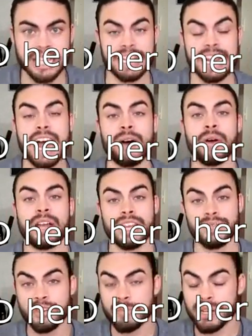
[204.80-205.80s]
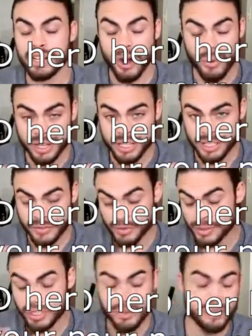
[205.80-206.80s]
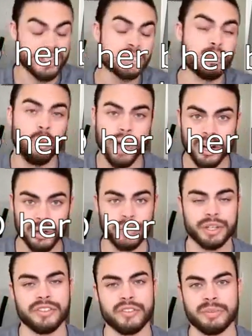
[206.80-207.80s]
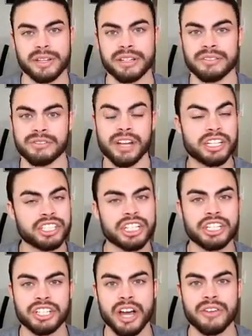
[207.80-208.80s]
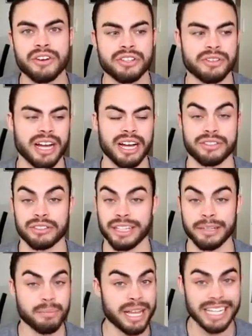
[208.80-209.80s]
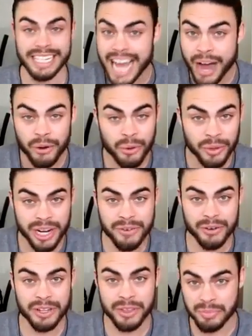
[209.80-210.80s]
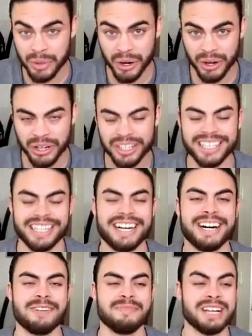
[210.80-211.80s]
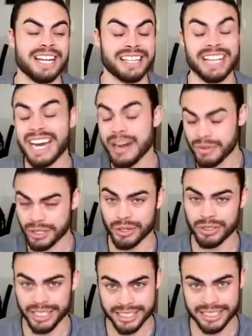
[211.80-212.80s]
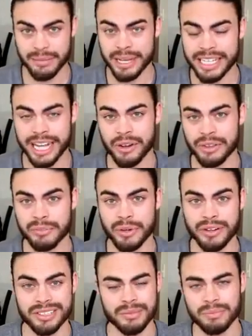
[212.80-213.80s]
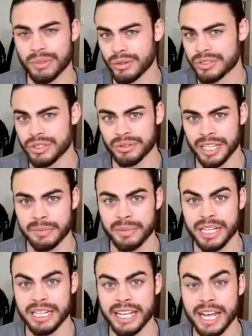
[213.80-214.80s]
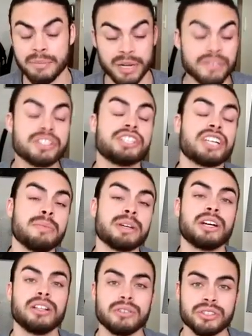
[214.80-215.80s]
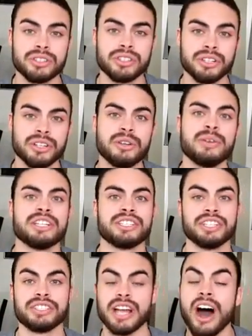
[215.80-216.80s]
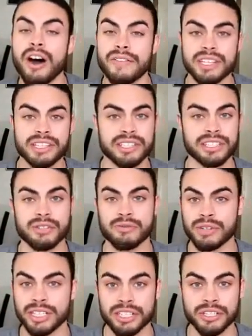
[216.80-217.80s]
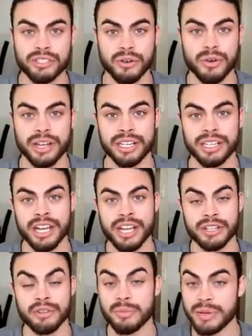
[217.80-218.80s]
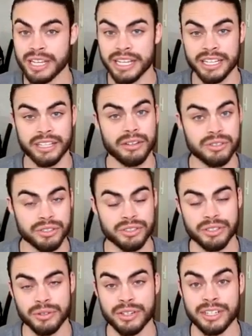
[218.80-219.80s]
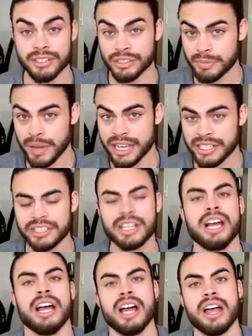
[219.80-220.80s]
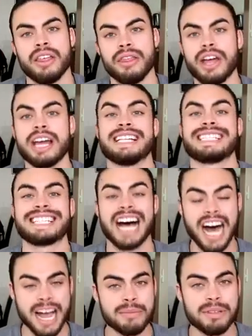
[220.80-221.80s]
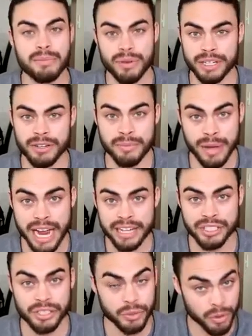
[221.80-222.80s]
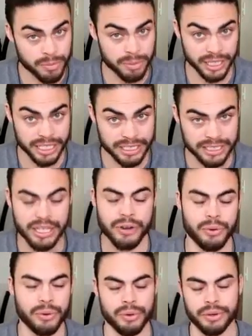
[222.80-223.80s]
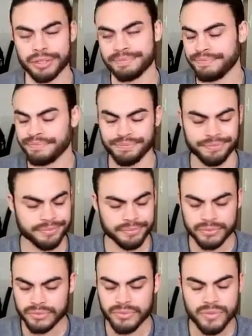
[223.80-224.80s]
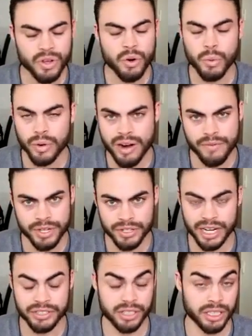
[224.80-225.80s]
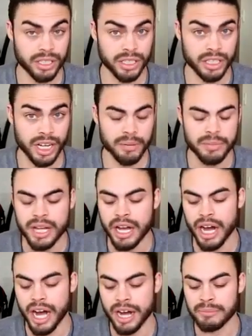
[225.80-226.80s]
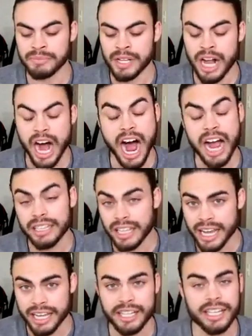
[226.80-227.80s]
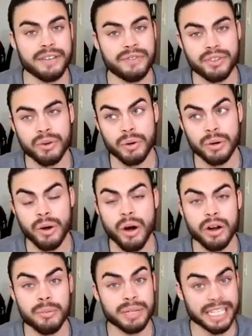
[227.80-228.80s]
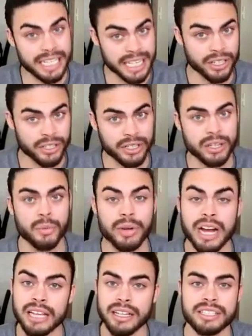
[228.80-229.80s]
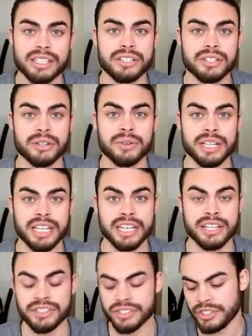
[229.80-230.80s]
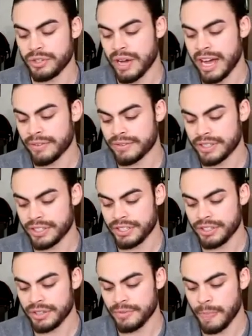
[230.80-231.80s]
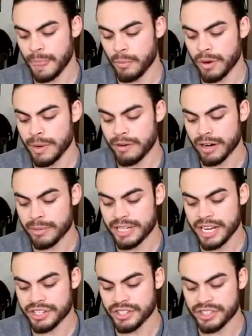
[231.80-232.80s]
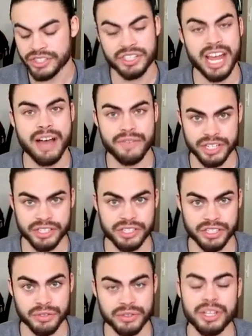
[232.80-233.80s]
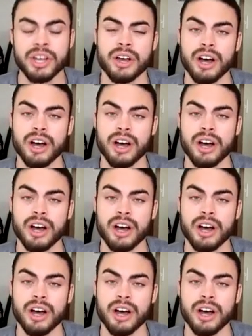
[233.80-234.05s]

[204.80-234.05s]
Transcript: Now, if you've been doing things well and you've been touching each other, you guys are making out or whatever at the bar. Not every girl likes to make out at the bar. Some girls don't like PDA, but if she's coming closer to you and she's obviously really enjoying you being closer to her in her space, then it's time to bring her back to your place or wherever you guys are going to hook up. If you are a beginner, what I like to do is one of my recommendations is to have an excuse.